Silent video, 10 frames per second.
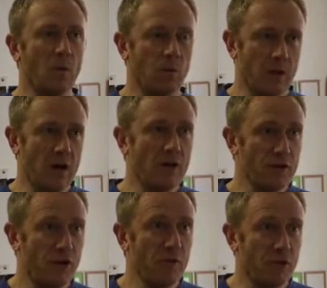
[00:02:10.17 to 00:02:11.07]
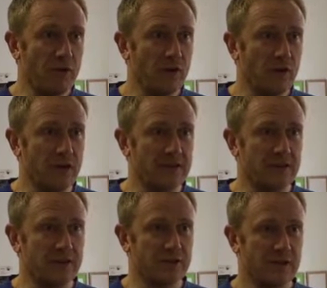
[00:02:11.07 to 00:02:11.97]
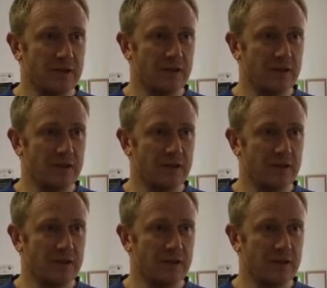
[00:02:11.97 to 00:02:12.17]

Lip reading: Well, we are a non-profit organisation.